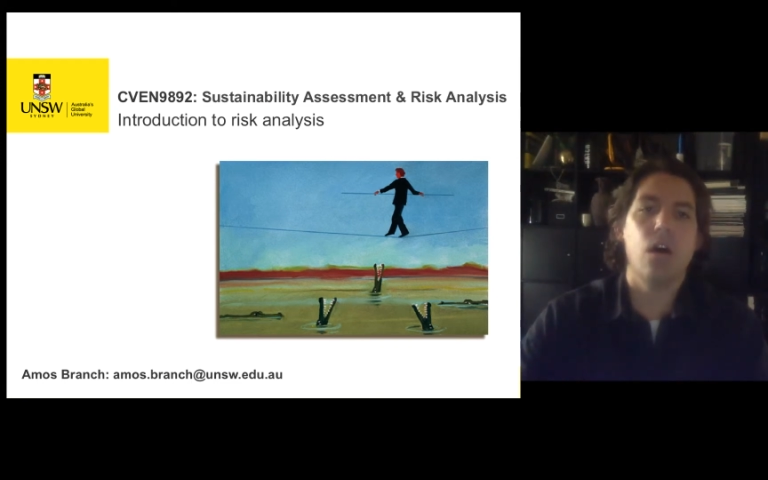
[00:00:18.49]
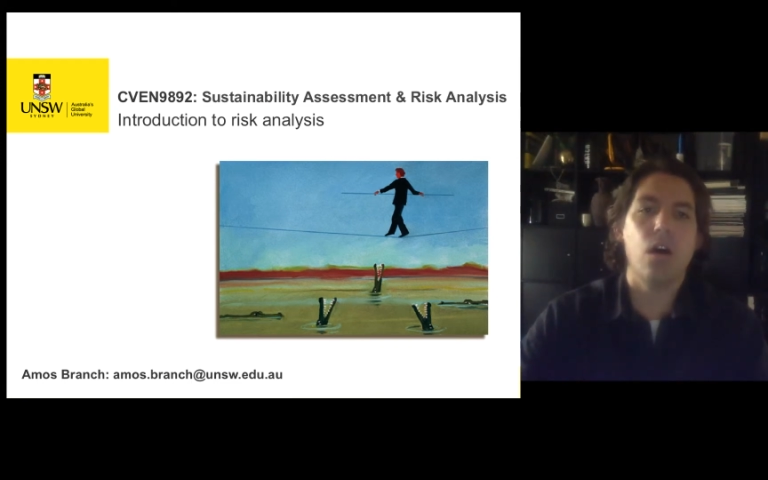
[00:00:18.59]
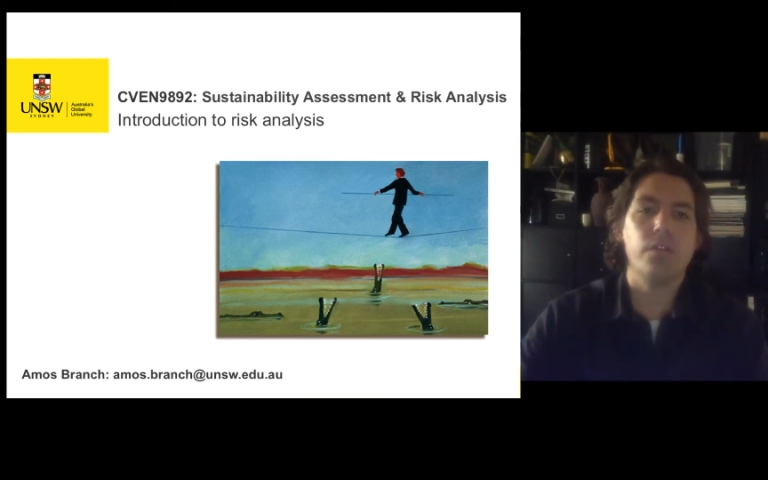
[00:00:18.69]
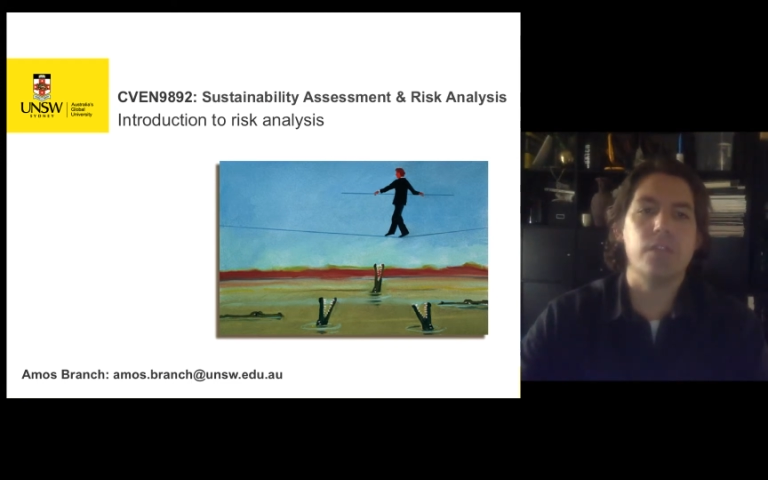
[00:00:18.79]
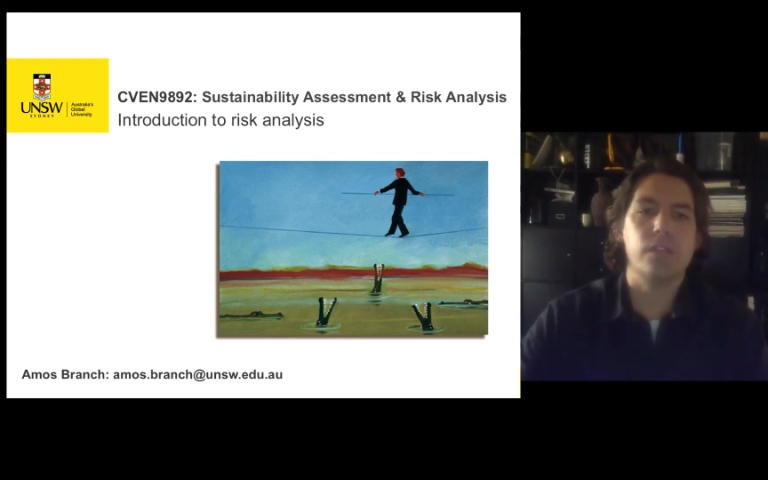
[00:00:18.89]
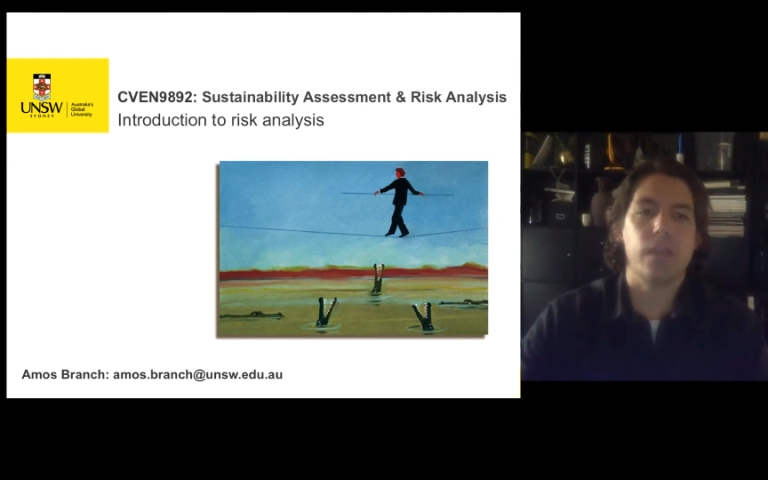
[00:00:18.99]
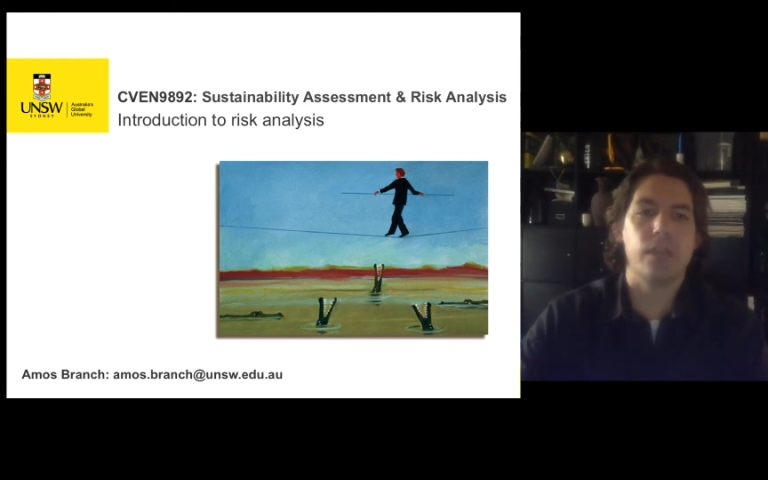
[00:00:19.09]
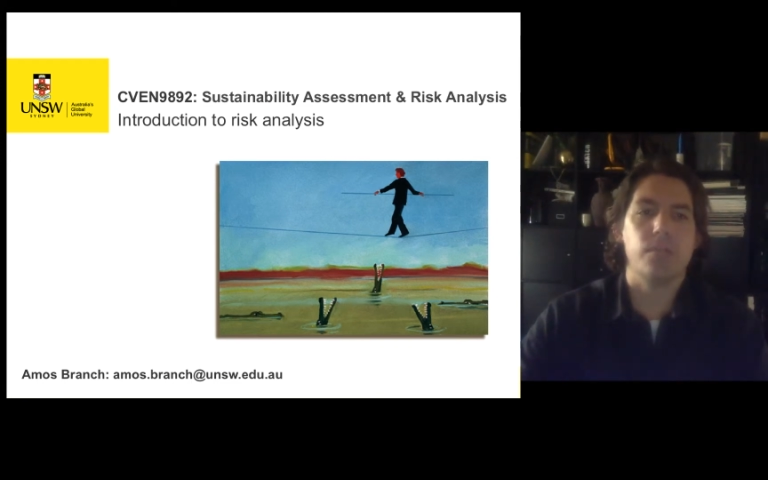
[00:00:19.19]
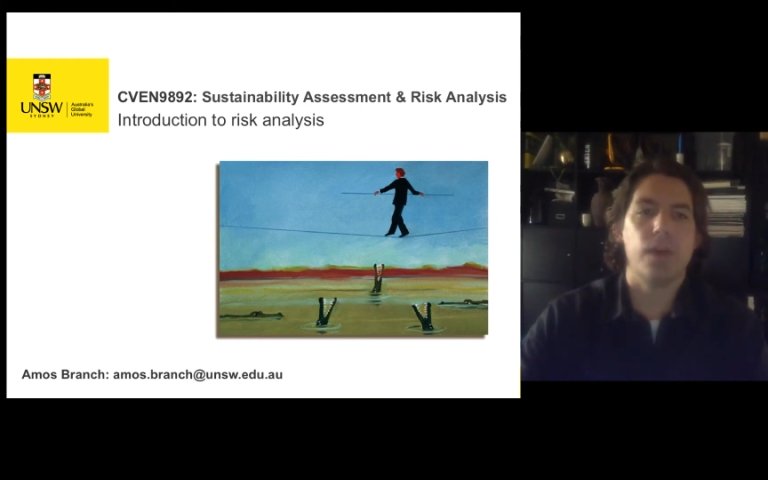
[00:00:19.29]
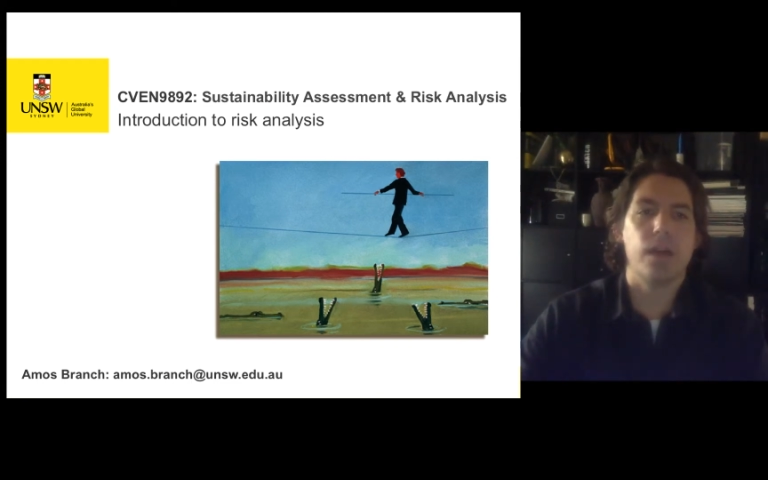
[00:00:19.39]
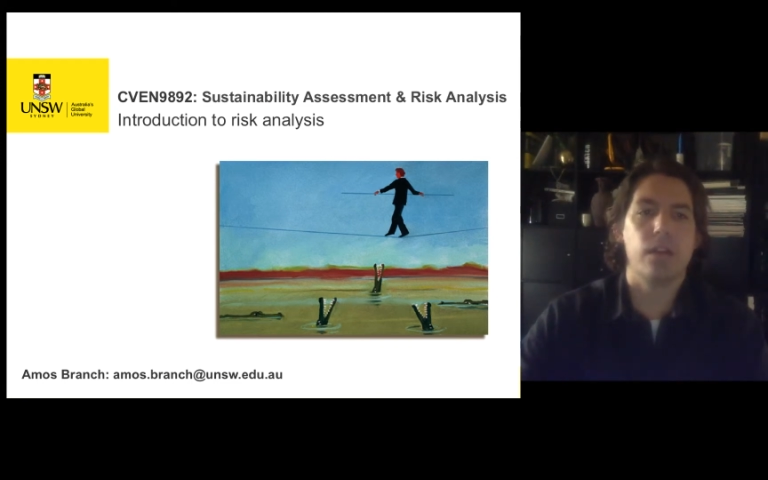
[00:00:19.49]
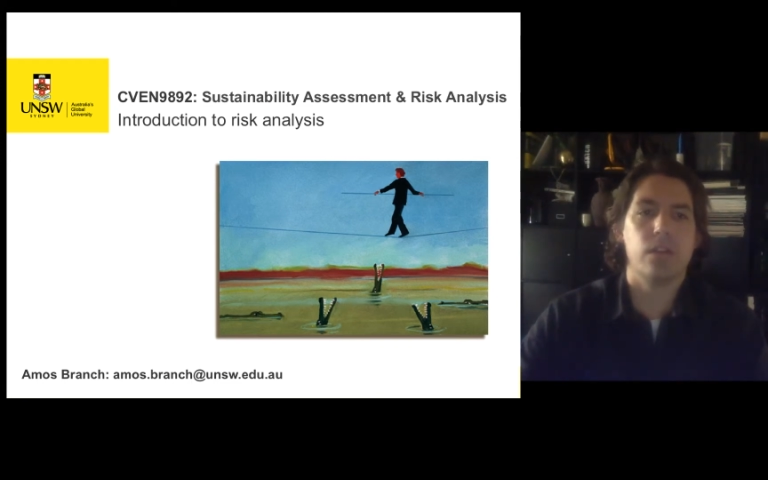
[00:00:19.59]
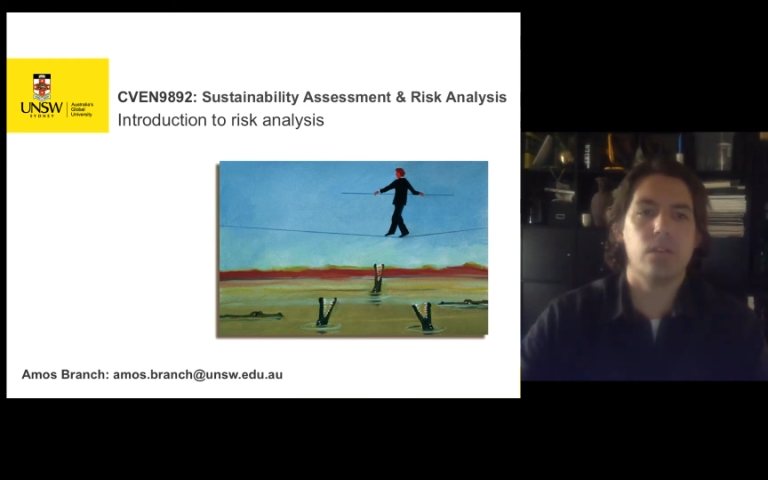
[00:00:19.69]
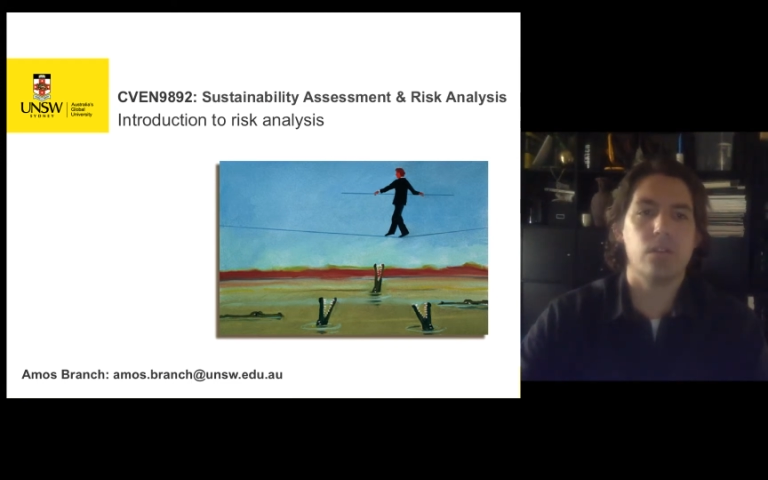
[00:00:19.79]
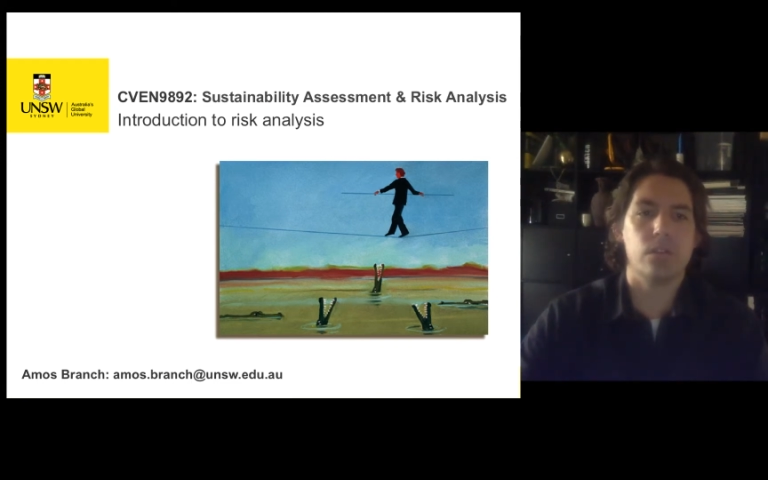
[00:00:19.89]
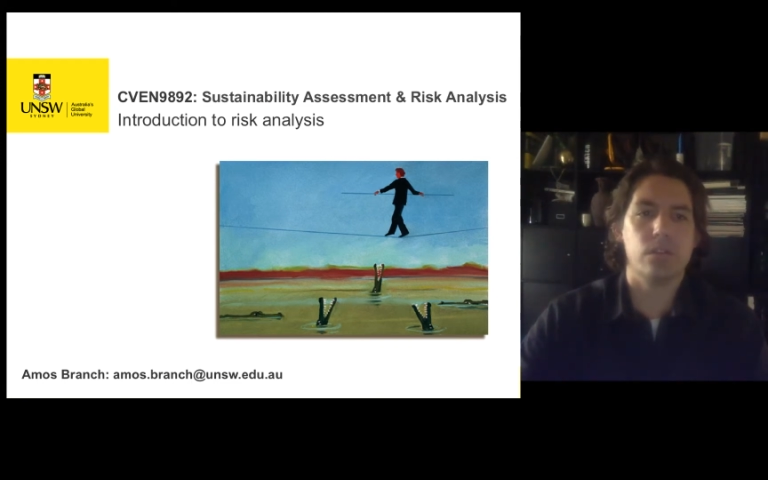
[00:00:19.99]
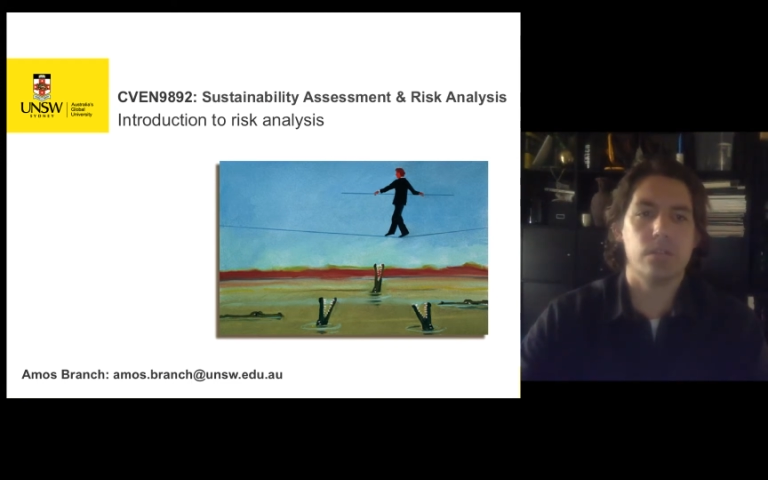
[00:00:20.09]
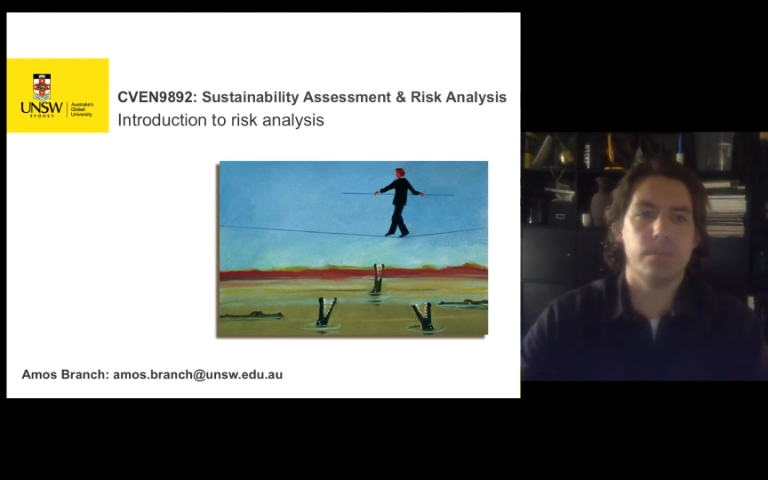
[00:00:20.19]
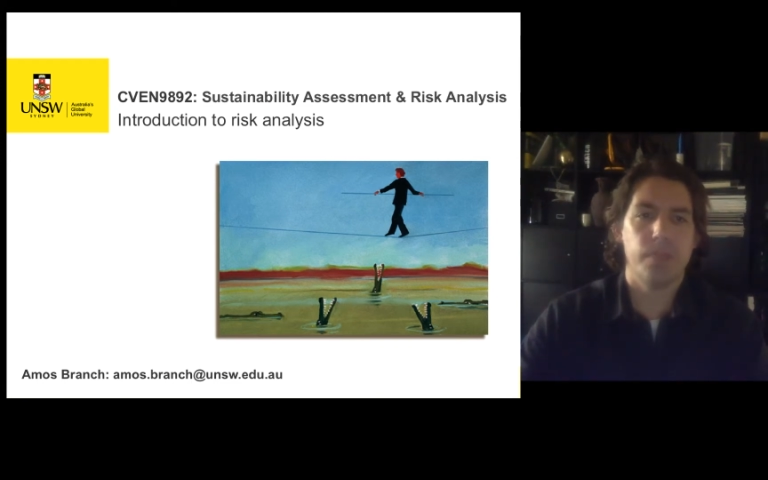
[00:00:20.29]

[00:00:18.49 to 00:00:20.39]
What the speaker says: of the second part of the course.